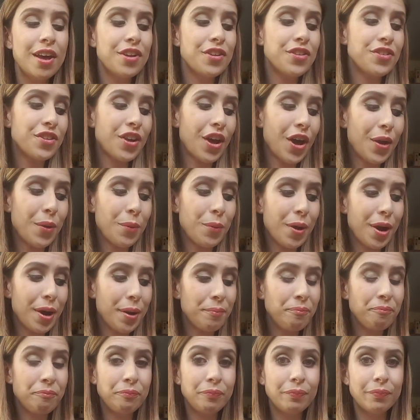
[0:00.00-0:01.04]
So
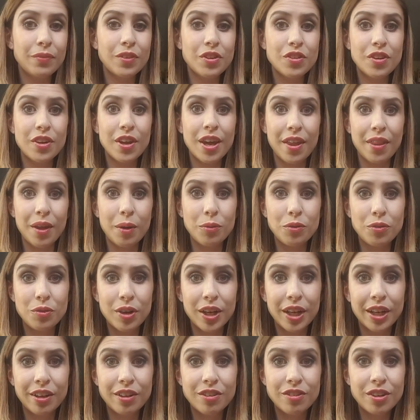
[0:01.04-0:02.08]
yeah, that was
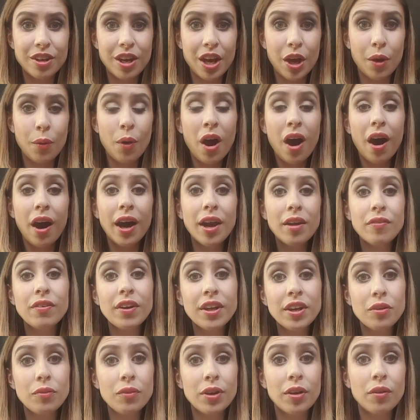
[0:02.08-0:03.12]
really good to know. I
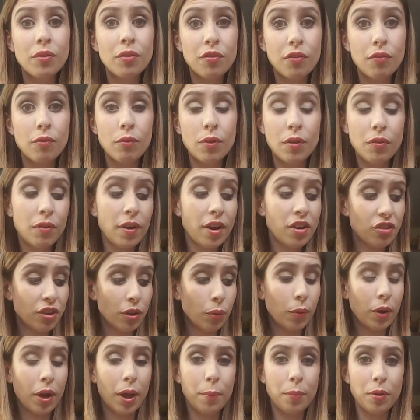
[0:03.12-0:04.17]
find it really
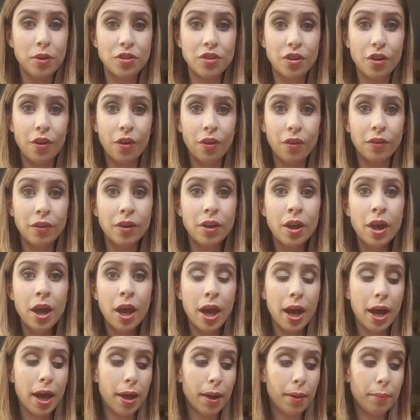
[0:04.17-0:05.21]
refreshing when I put it on.
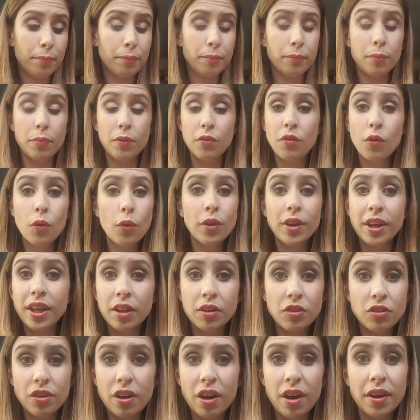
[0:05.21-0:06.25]
Before
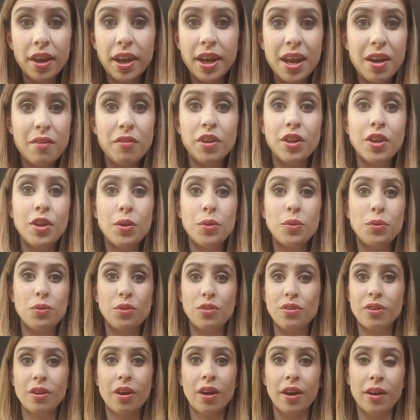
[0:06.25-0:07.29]
Neal's Yard, I never
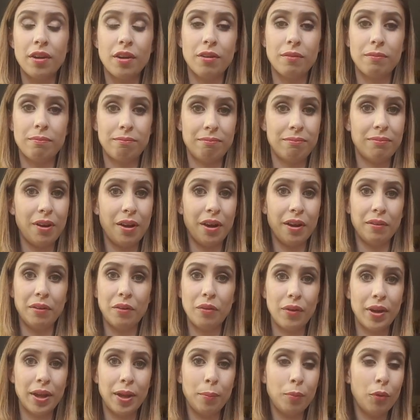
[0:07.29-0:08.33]
used eye
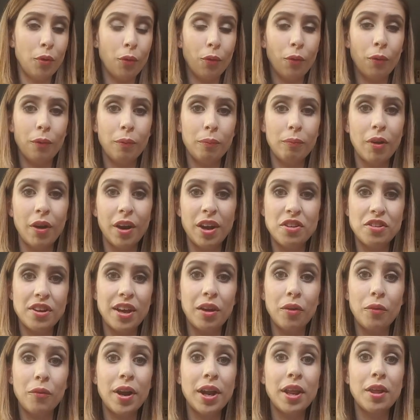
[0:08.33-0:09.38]
cream or eye
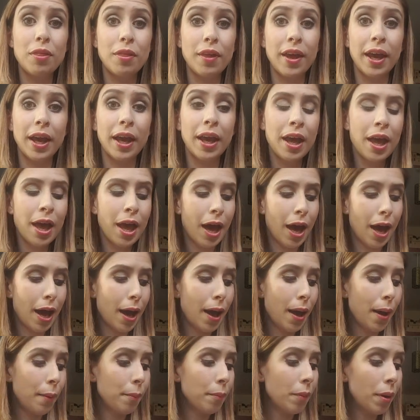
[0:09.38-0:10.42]
gel or anything.
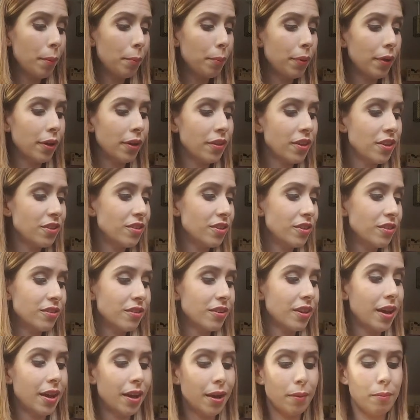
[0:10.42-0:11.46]
But this is
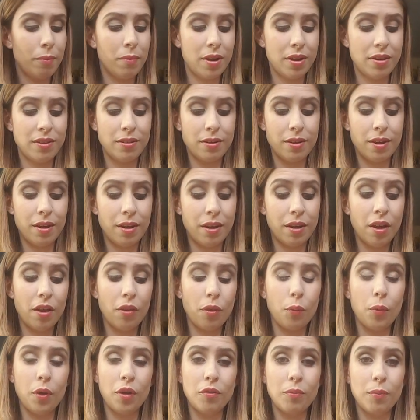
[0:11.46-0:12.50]

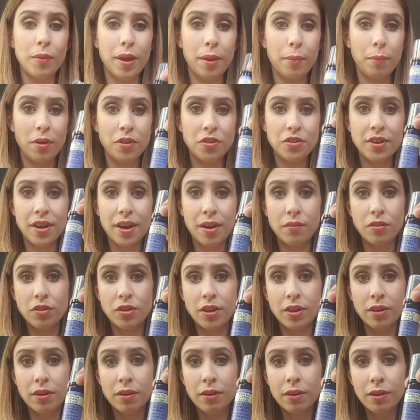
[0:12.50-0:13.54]
another one of my must-haves
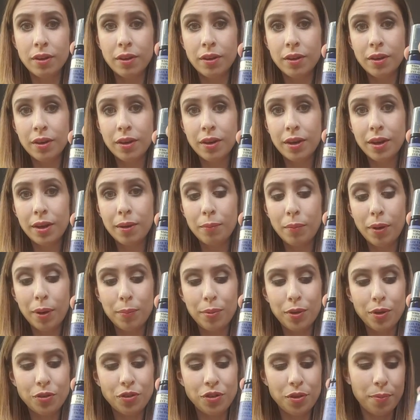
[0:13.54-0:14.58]
in my
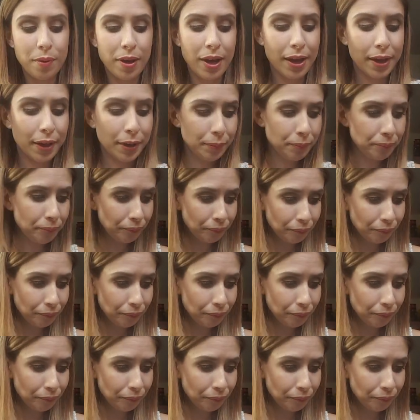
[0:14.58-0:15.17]
beauty bag.